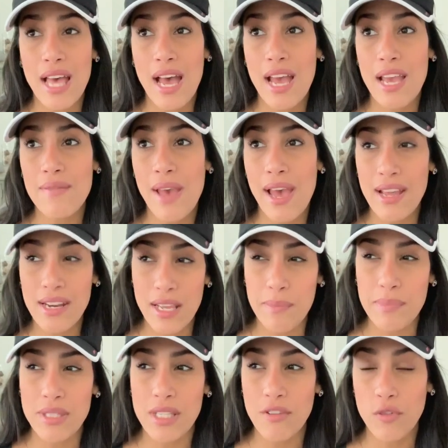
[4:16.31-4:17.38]
I've had
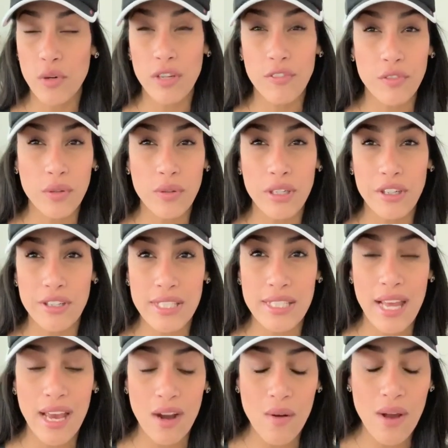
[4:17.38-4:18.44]
Ipsy for a few years
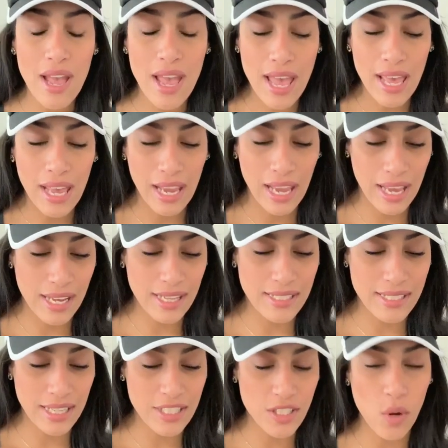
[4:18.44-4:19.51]
now
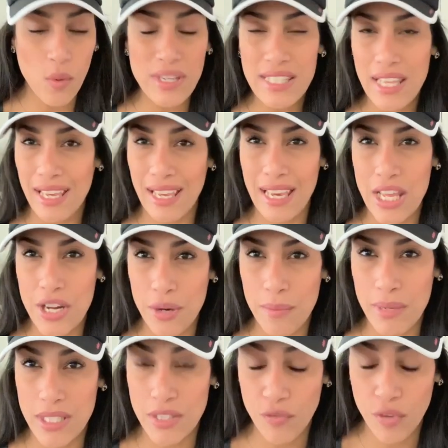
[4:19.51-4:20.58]
and it's always like hit or
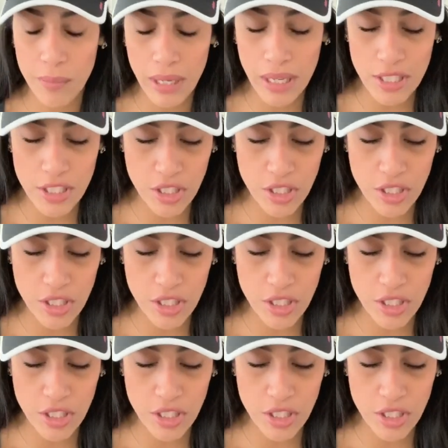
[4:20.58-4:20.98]
miss for me.